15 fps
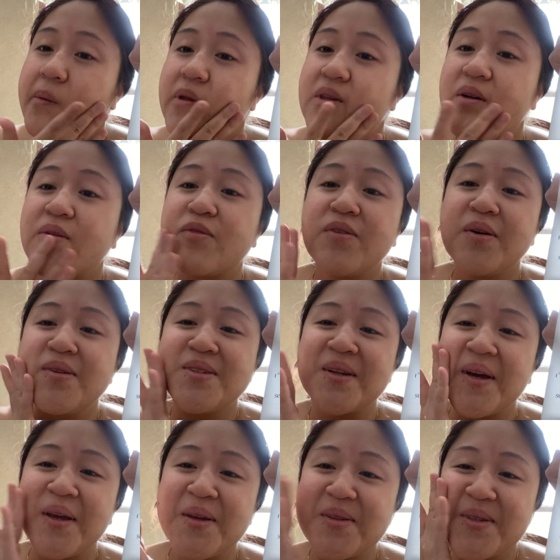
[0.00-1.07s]
So it feels
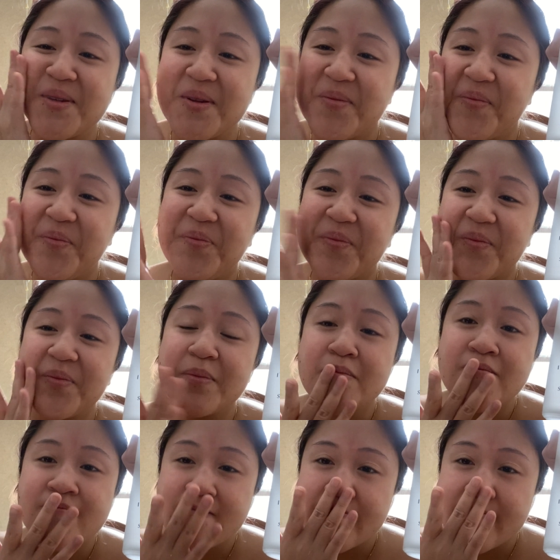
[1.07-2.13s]
nice,
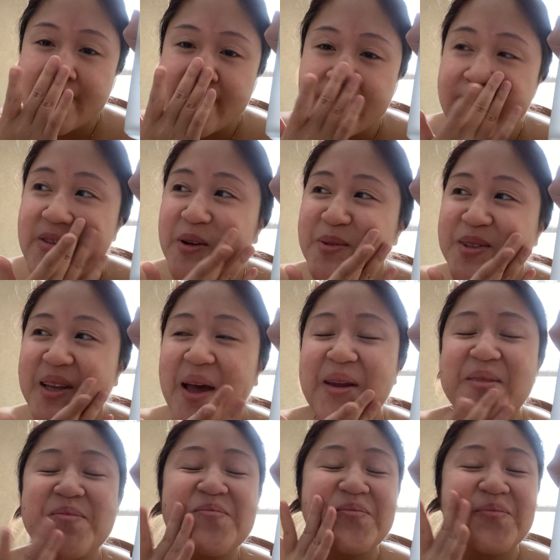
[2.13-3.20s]
no scent.